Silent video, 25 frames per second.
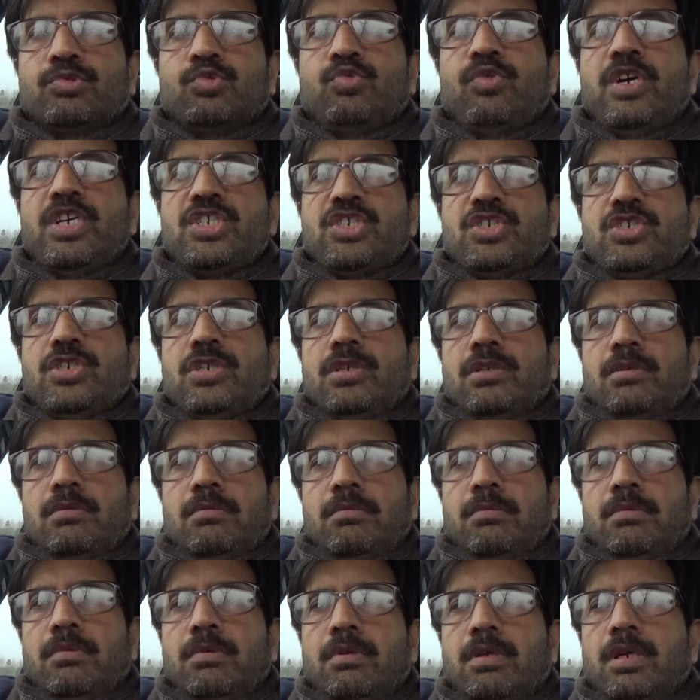question
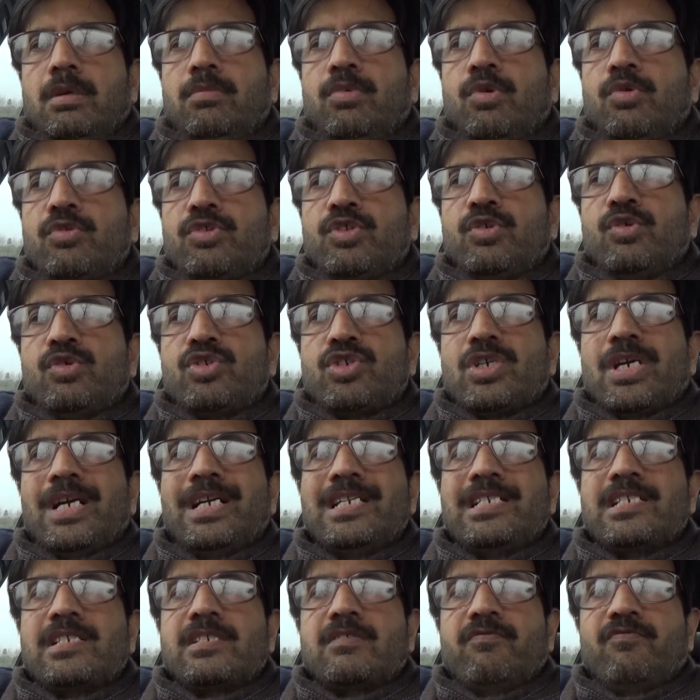about your
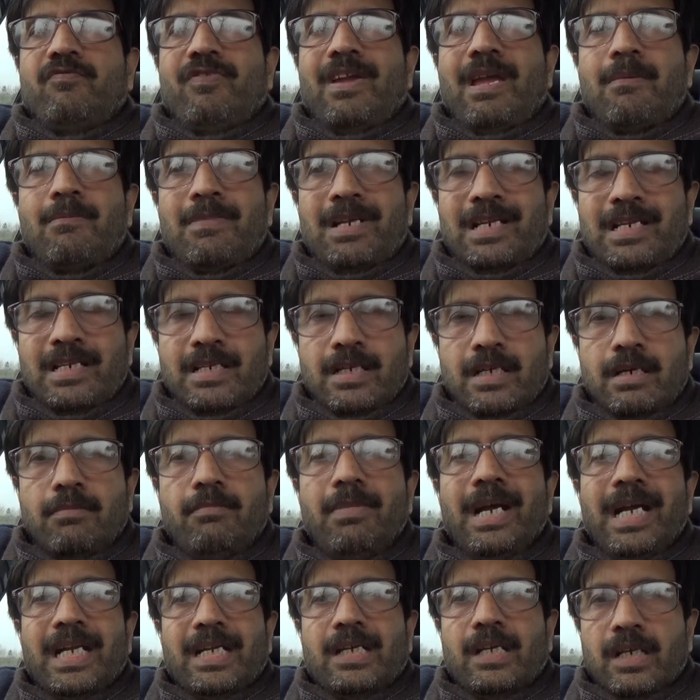child's family or
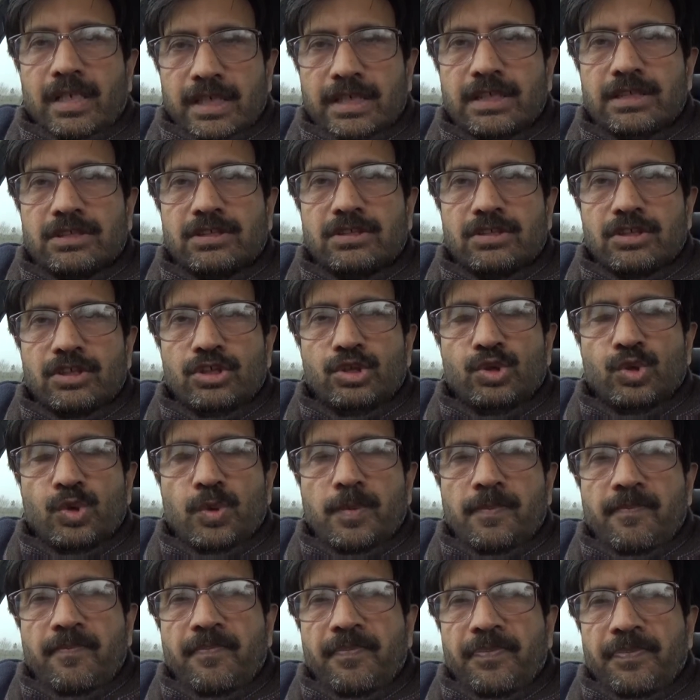medical history you know
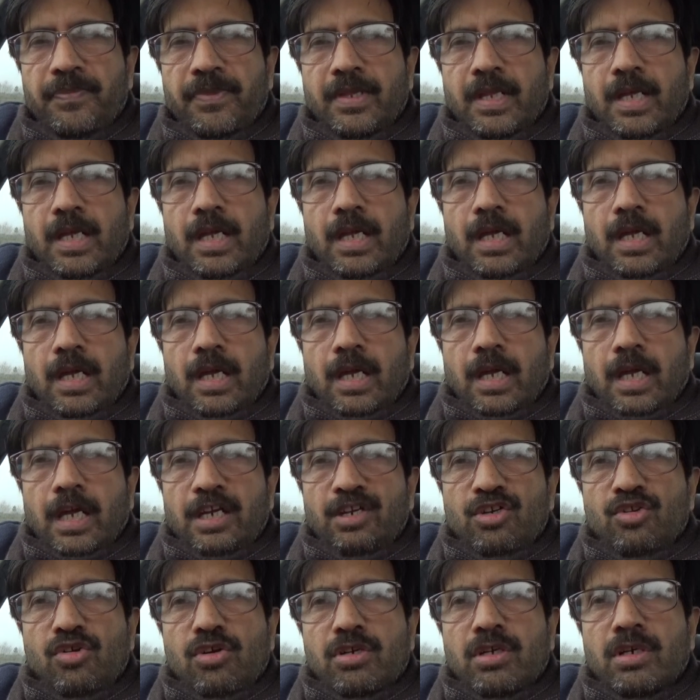and
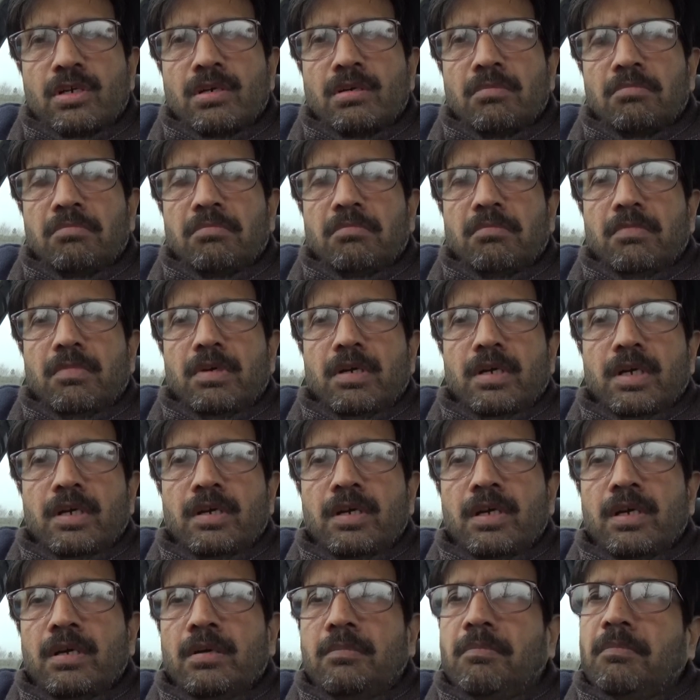your doctor
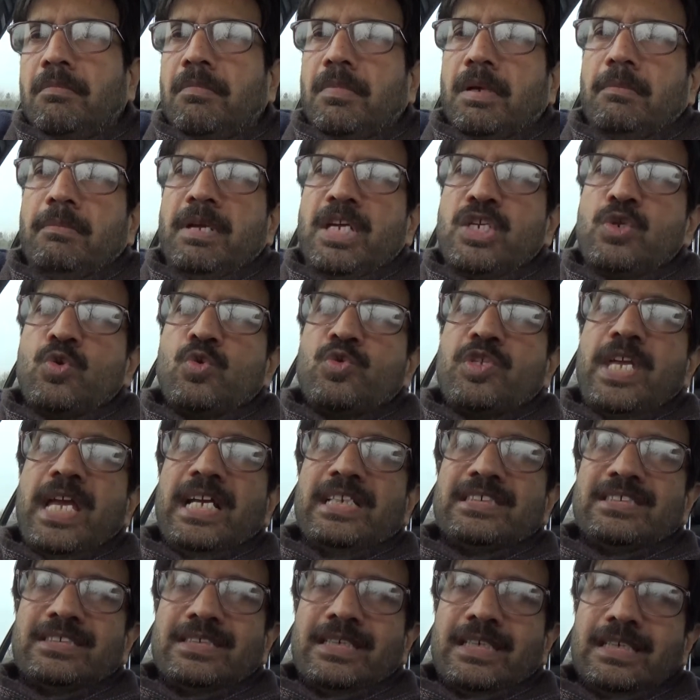uh, may use
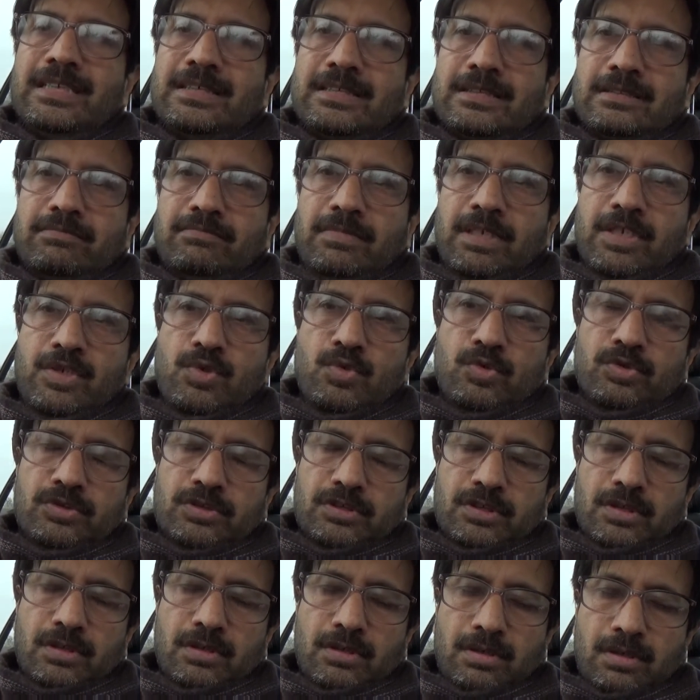x-rays may
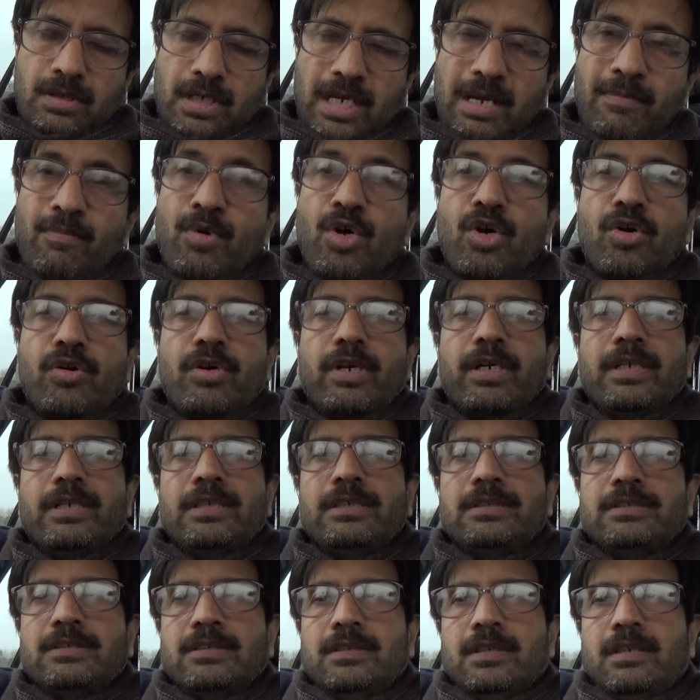use uh,
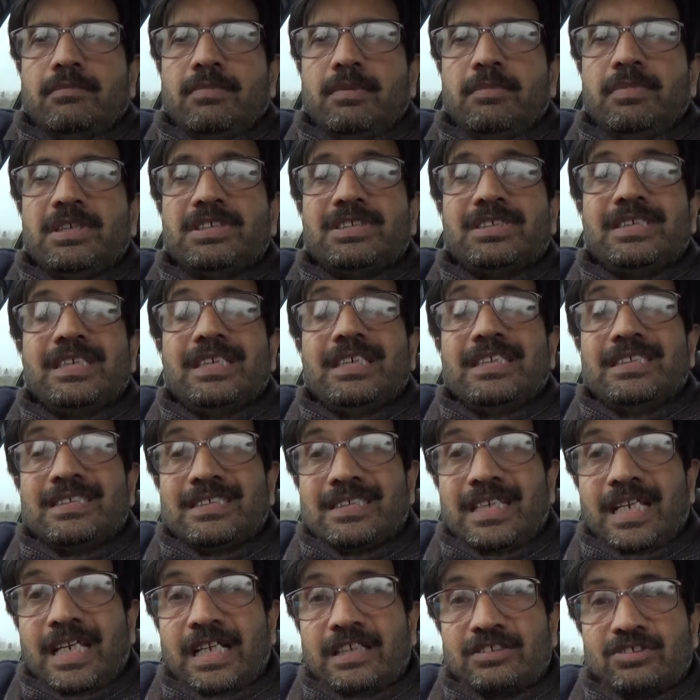mris or maybe ct
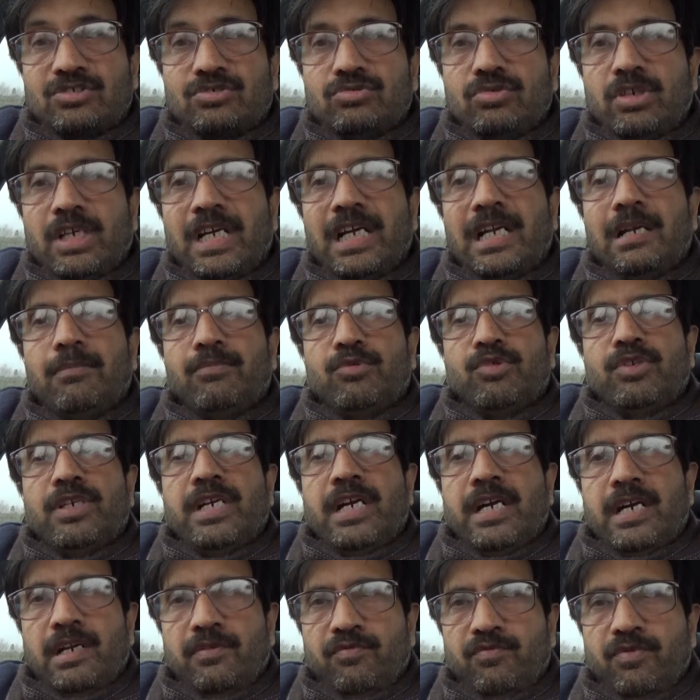scans to help to
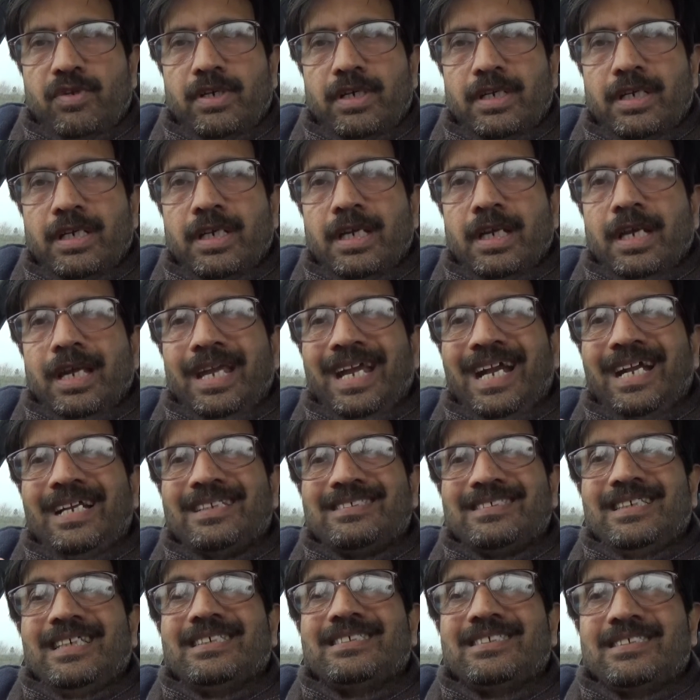identify and
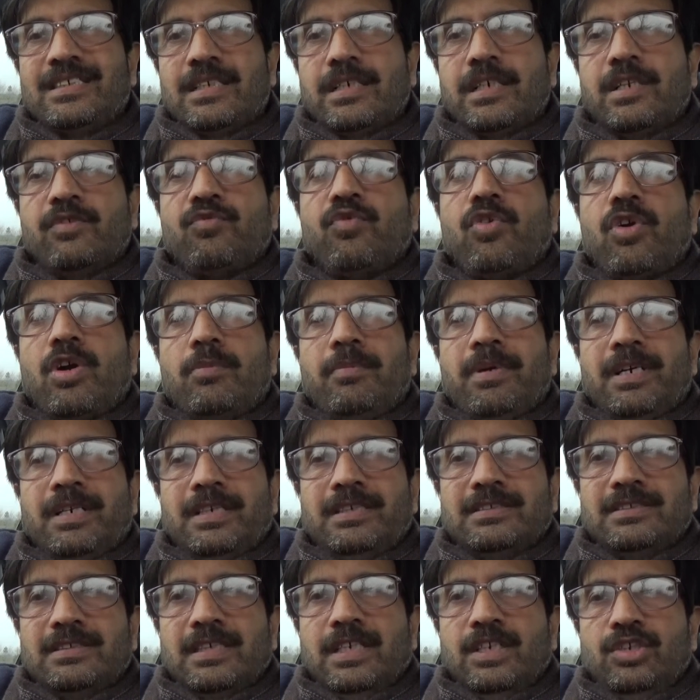assess the
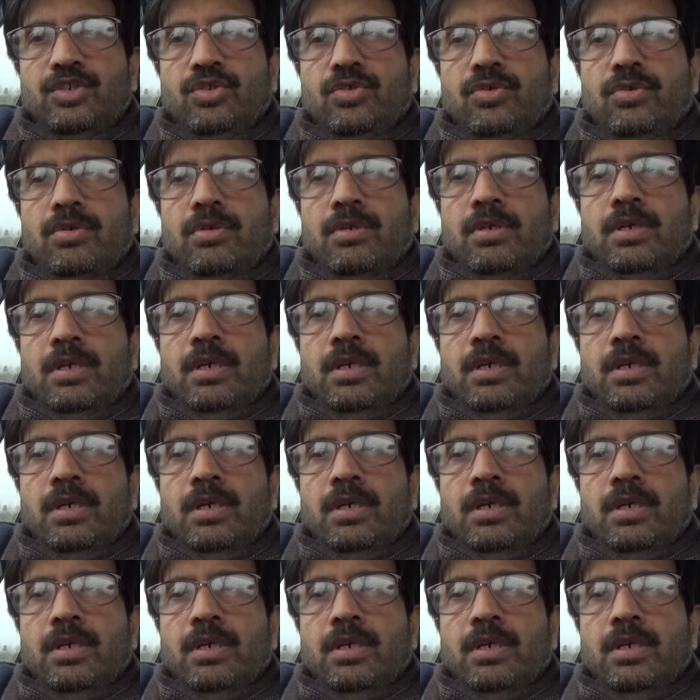deformities in your